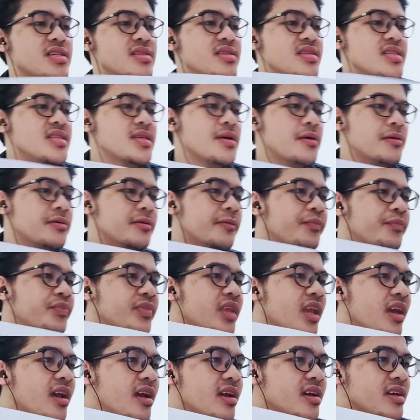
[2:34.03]
So
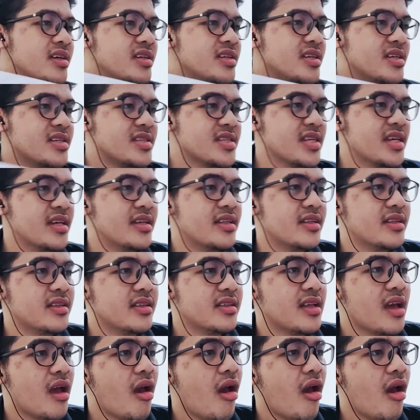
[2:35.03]
yes, and